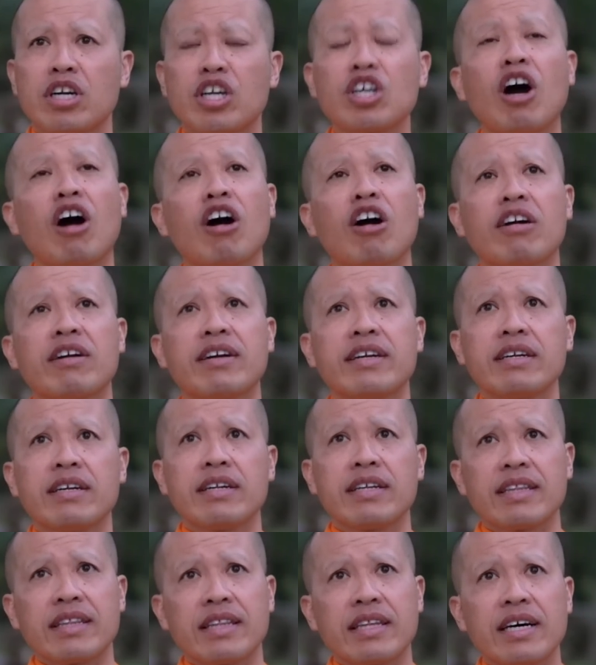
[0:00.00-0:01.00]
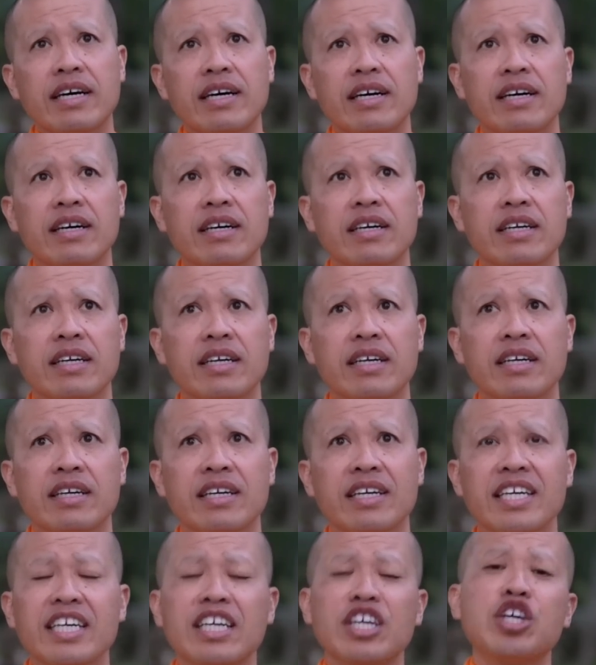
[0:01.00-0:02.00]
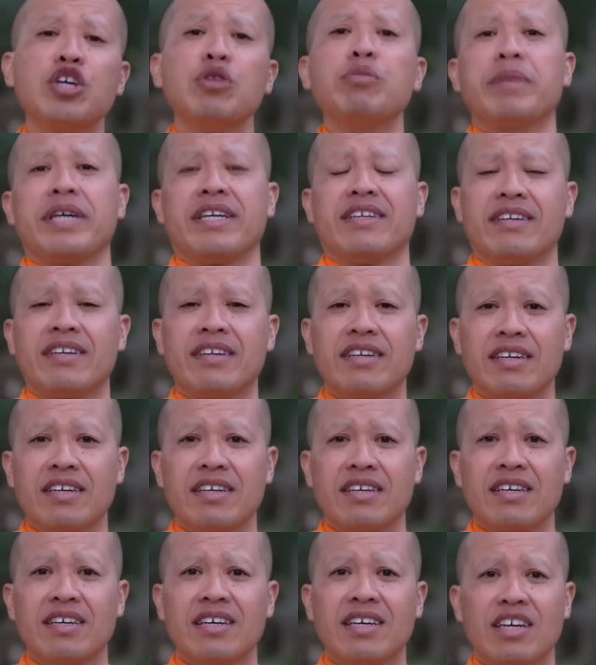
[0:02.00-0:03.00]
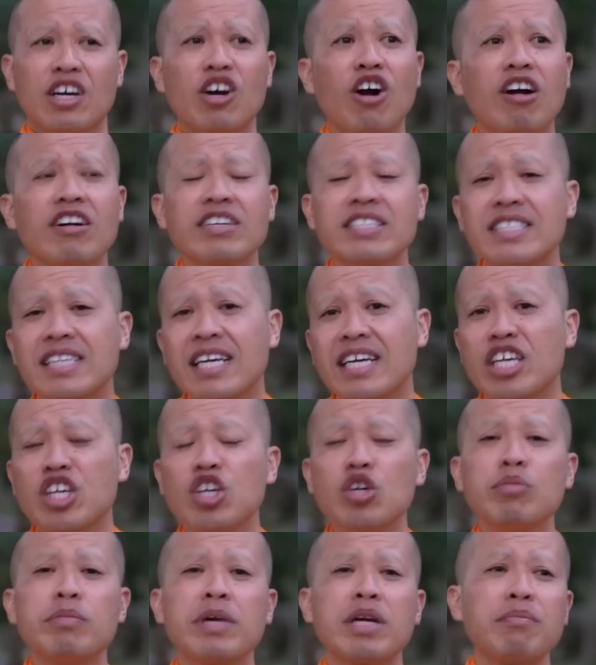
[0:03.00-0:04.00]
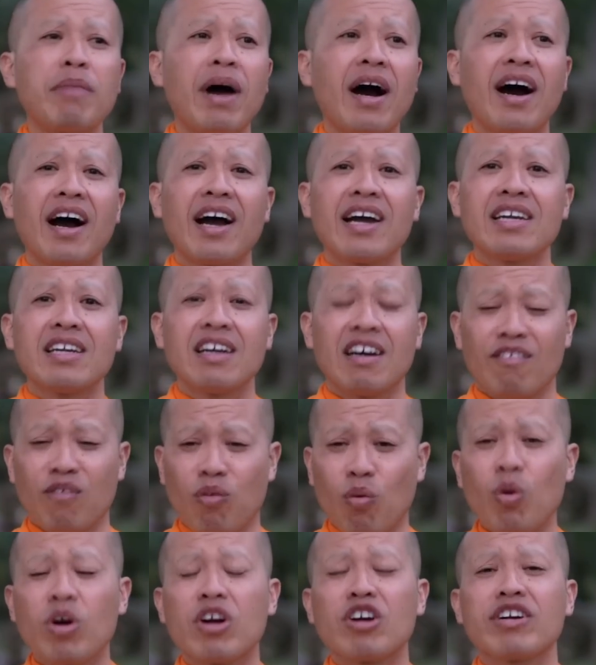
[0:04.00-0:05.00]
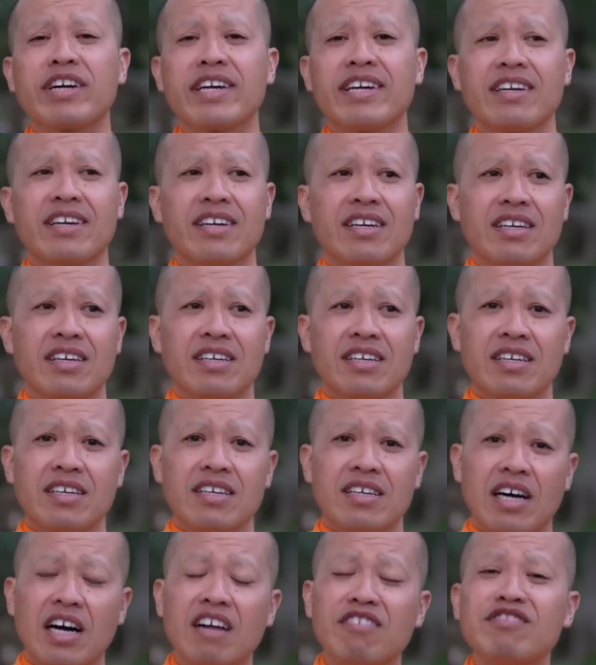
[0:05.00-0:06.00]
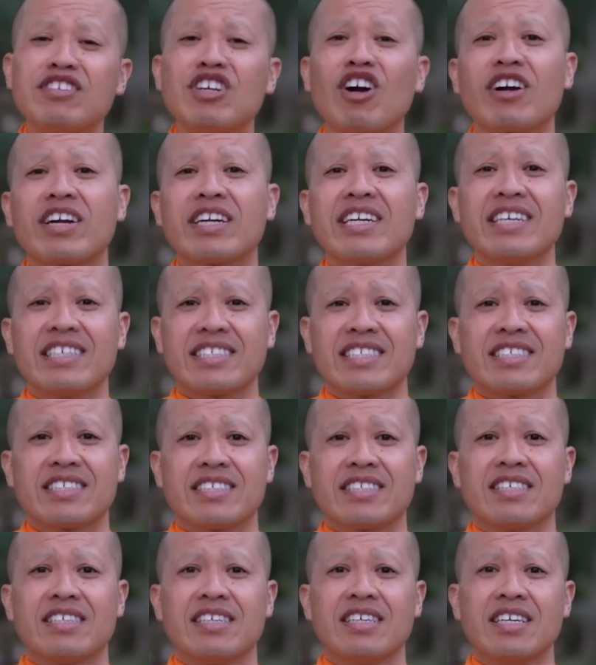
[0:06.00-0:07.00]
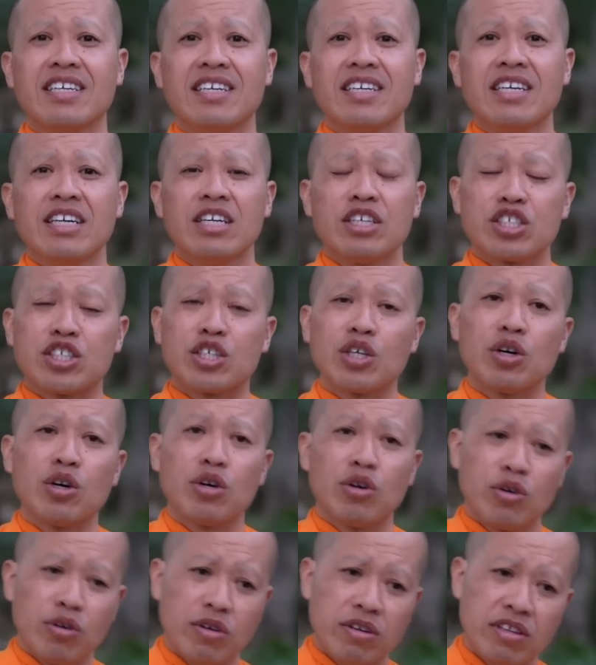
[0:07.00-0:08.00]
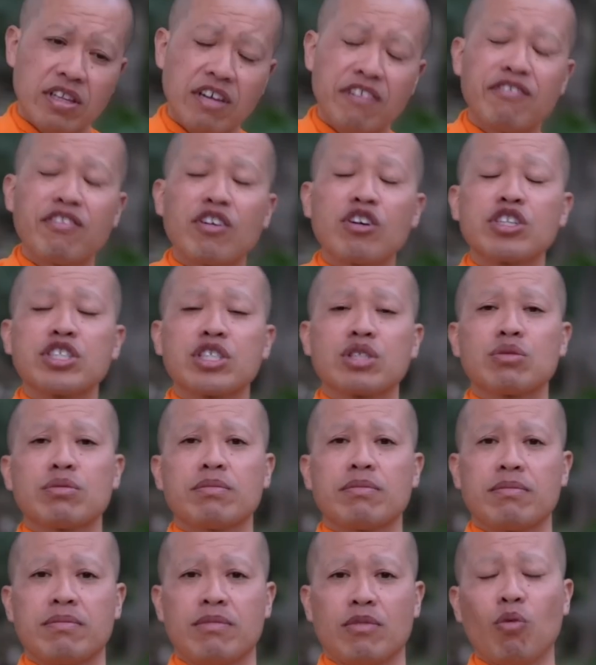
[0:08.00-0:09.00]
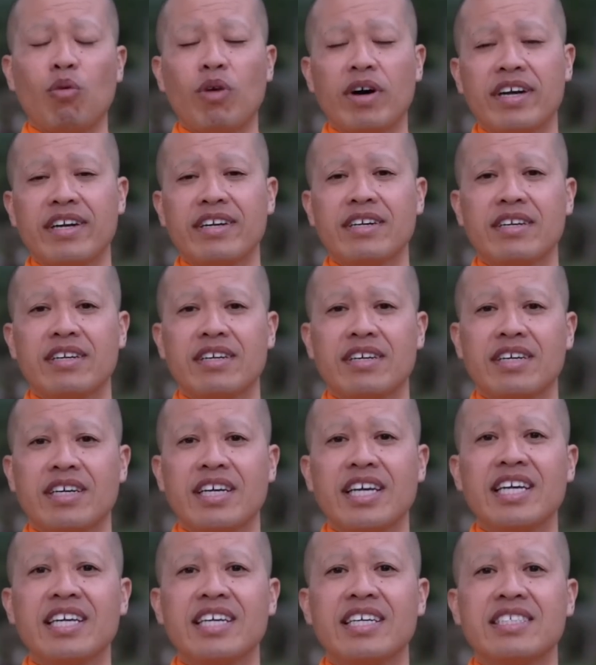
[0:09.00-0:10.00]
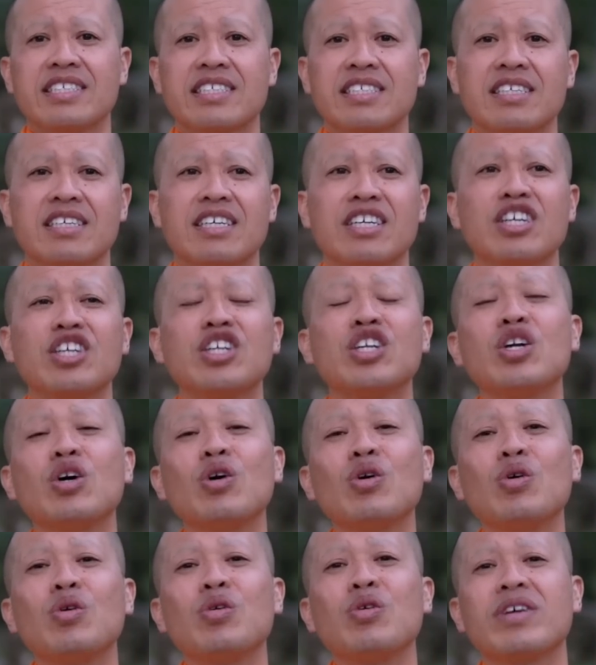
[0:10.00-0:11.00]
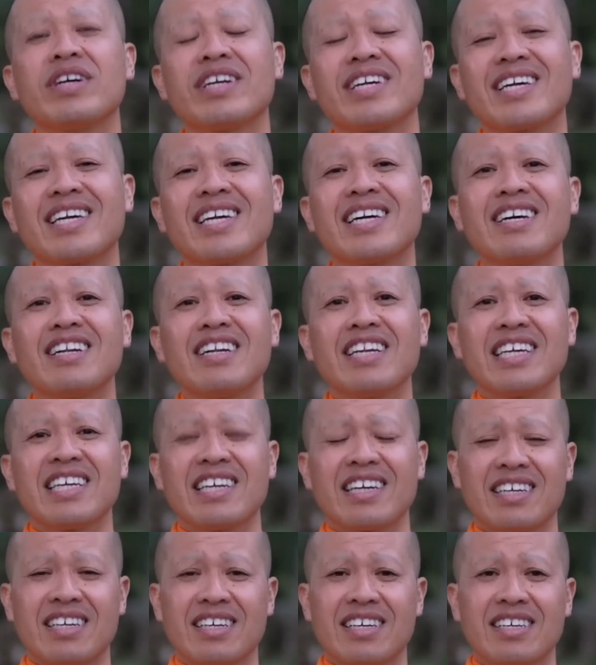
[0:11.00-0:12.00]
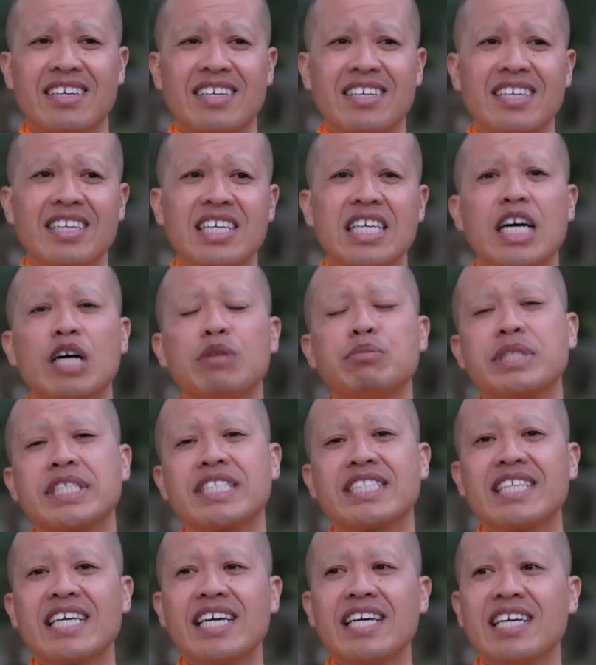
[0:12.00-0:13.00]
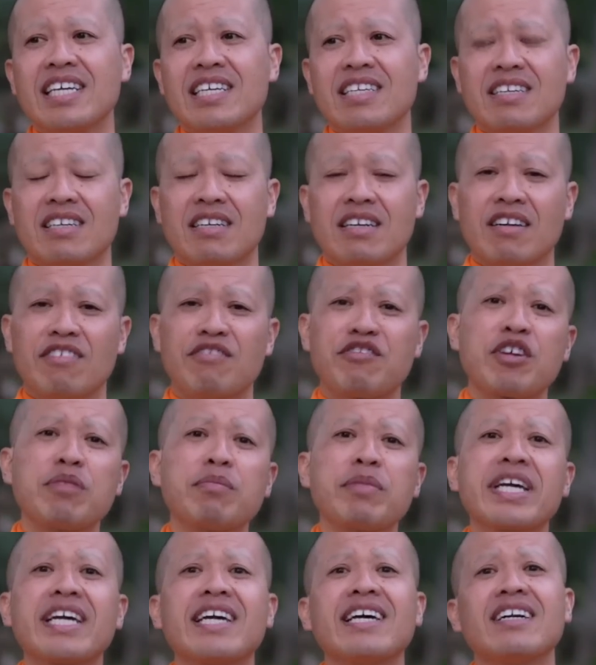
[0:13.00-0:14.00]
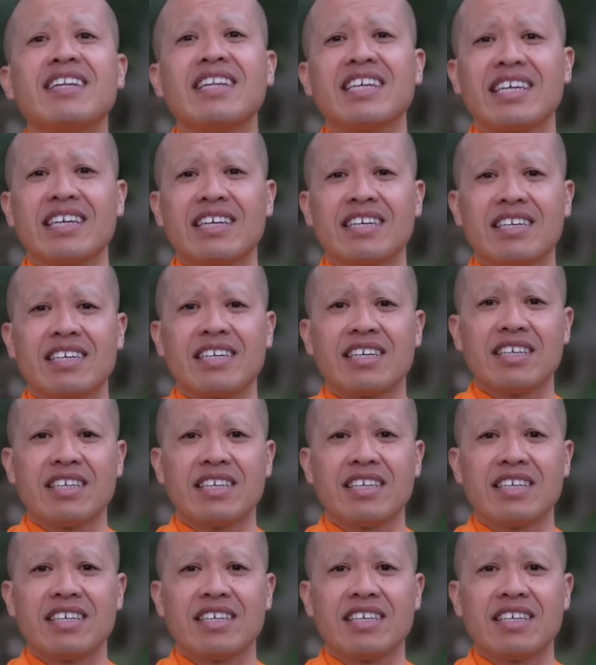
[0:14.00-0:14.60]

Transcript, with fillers: guard the human, guards the human mind of worry, of darkness. So the first one is no killing, abstain from killing.